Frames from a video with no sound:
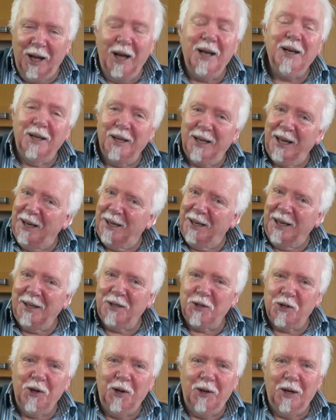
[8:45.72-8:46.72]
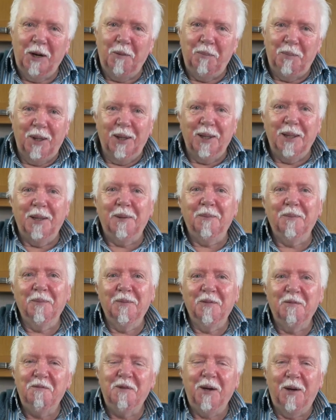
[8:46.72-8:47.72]
and again, it turned out brilliant.
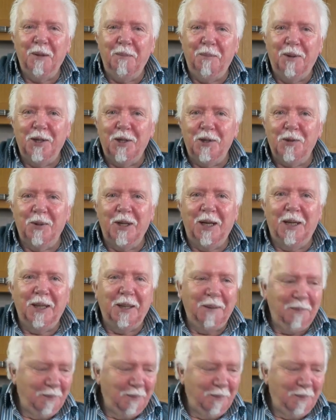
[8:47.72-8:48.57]
Very pleased with that.